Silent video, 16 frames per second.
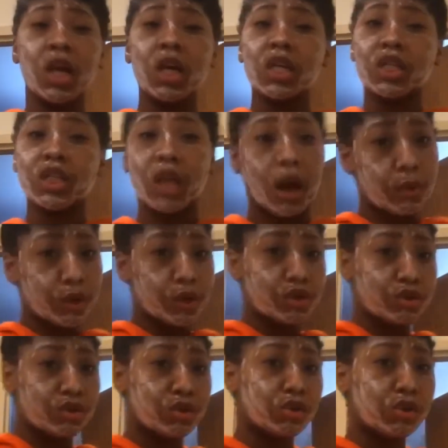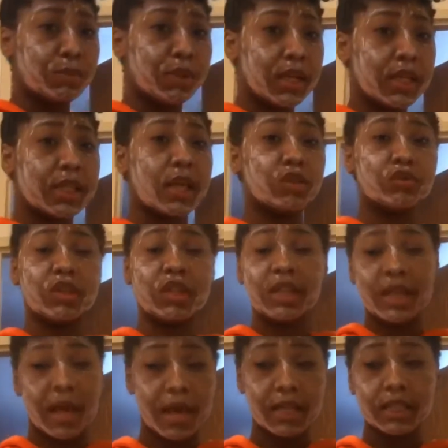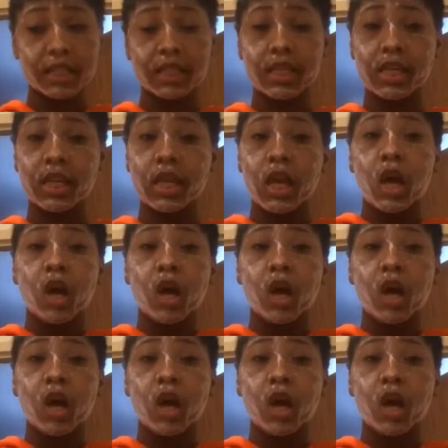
shower shoes because that's really nasty.